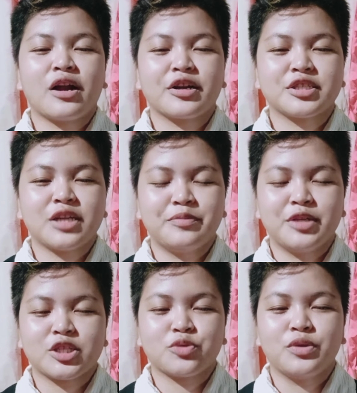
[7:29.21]
are
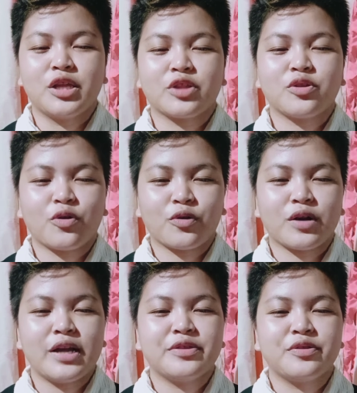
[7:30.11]
subjects without or
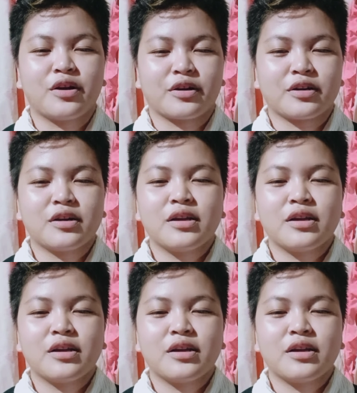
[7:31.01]
and nor,